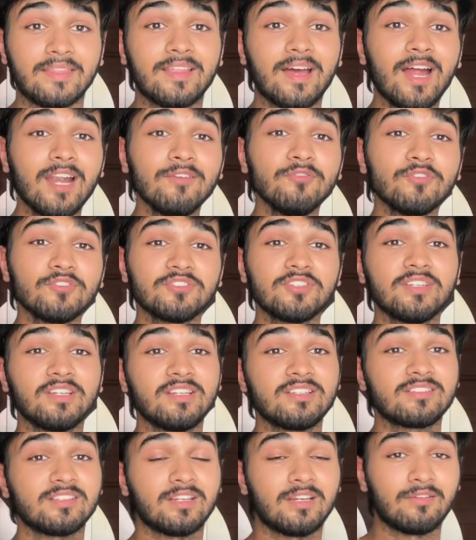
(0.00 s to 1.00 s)
that was the
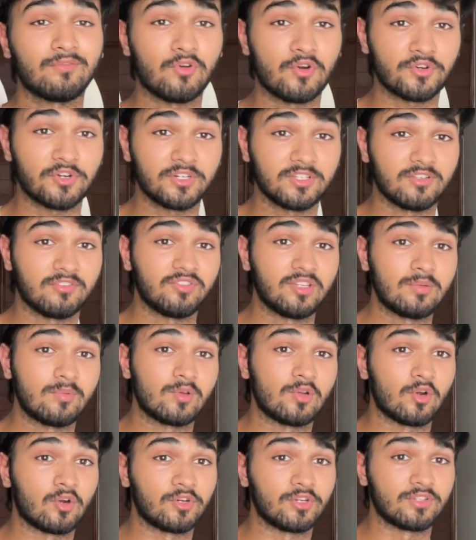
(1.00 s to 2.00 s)
reason I wanted the
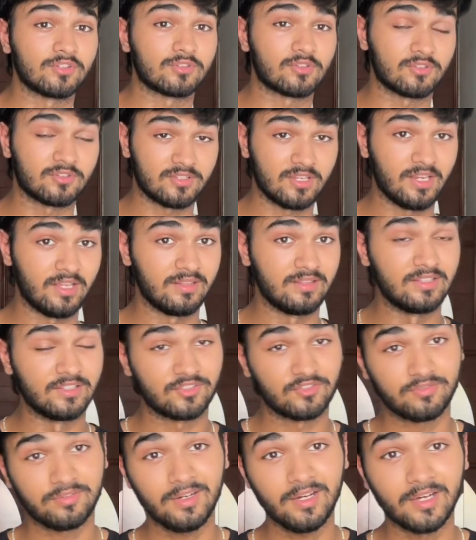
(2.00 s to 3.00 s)
female audience to say
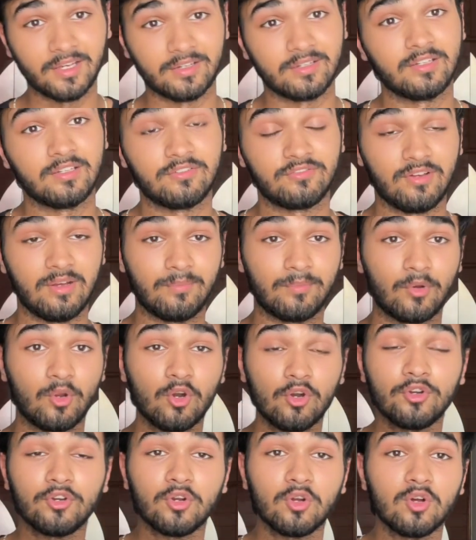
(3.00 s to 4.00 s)
this far. If I'm
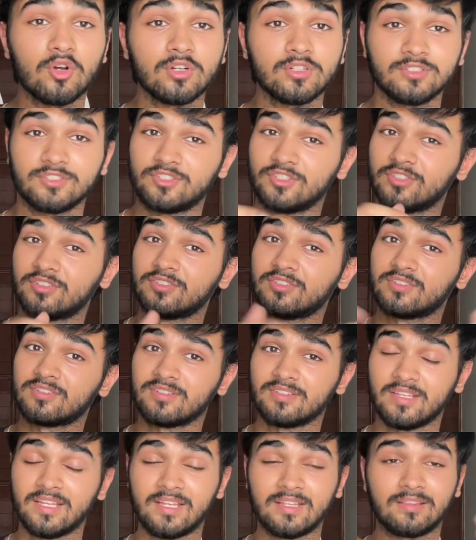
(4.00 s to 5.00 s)
not wrong, just
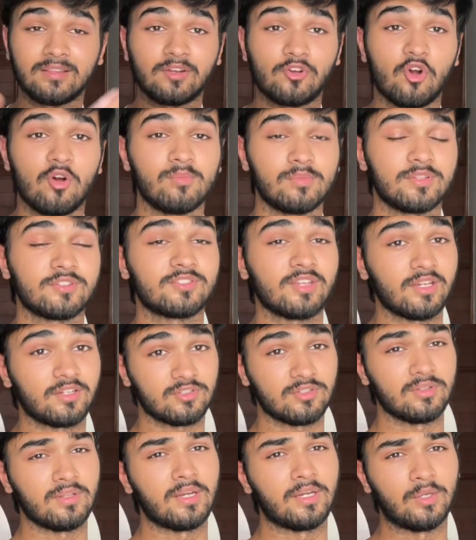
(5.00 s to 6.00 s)
say in the comment
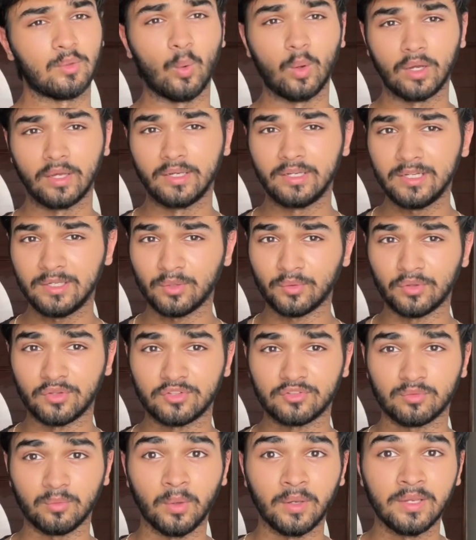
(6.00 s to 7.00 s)
section that you agree to
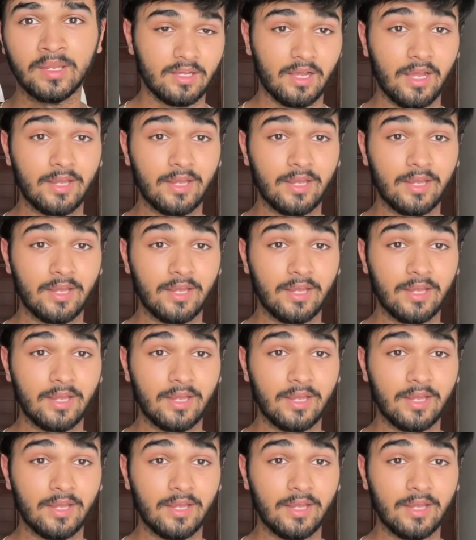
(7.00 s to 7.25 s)
this one.